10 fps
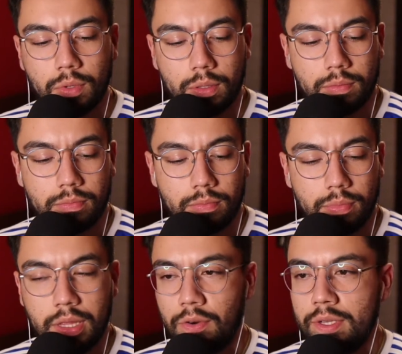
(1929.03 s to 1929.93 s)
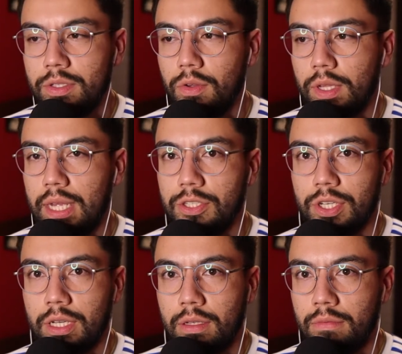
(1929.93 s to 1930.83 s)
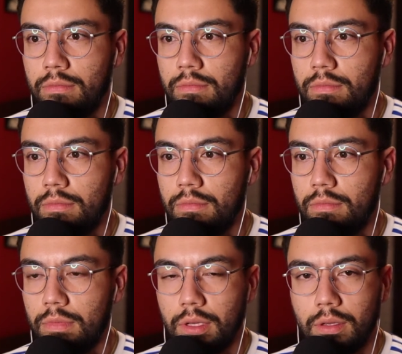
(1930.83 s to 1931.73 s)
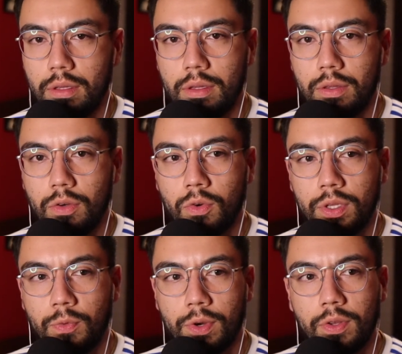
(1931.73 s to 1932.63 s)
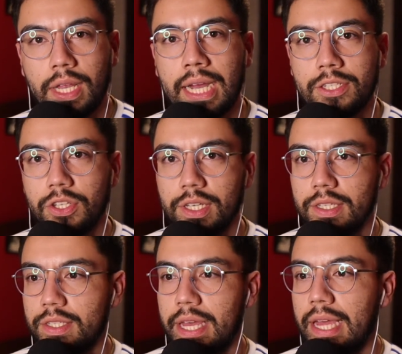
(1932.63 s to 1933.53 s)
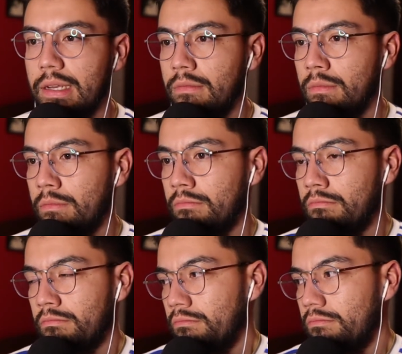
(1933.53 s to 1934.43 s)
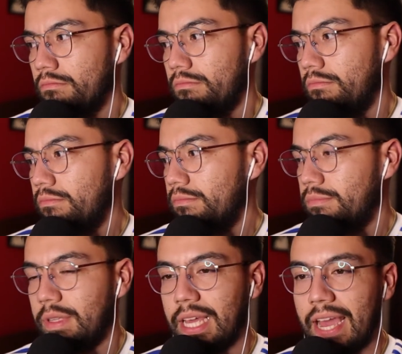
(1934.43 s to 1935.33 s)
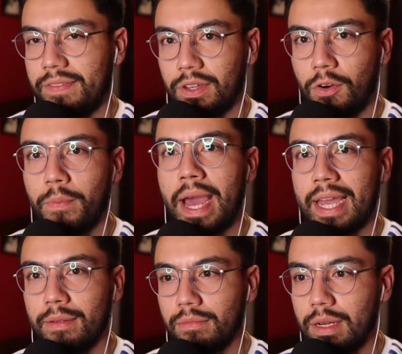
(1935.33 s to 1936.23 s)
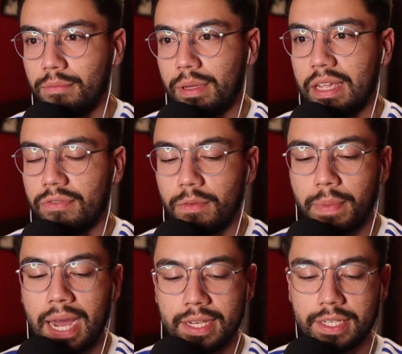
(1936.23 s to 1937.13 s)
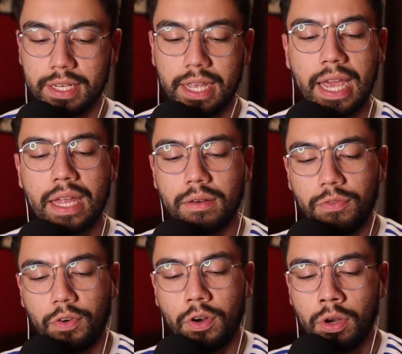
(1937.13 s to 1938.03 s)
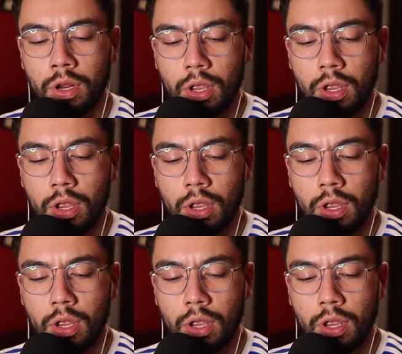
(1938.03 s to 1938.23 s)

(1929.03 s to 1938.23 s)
well, there is no logic. The only real logic is that they have to go back and play for Boxing Day. And for